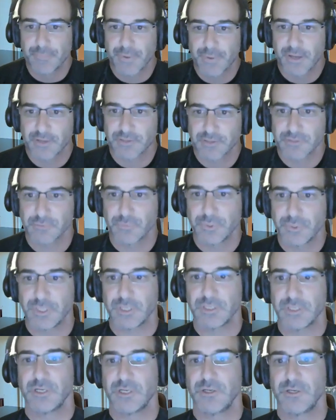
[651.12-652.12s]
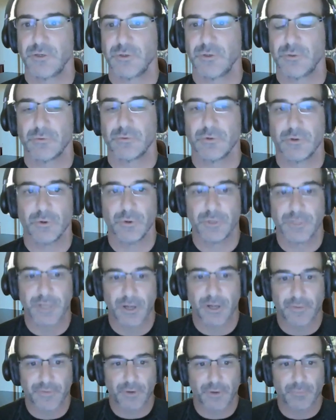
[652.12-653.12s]
as we continue going
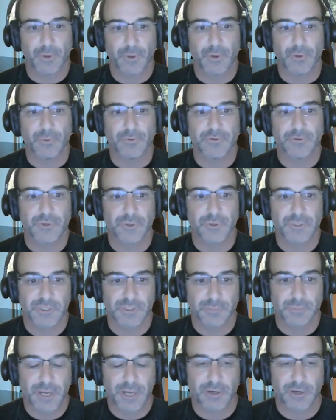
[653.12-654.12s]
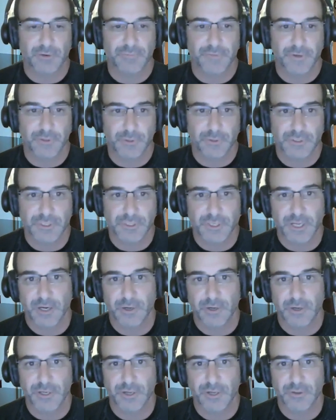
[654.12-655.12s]
down that road. So it doesn't matter if they do it
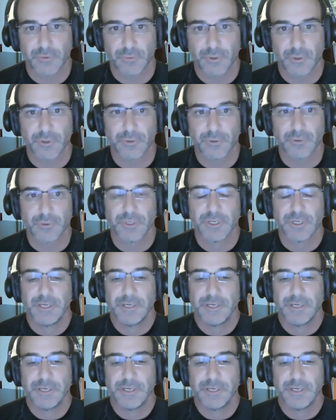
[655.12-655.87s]
today or down the road.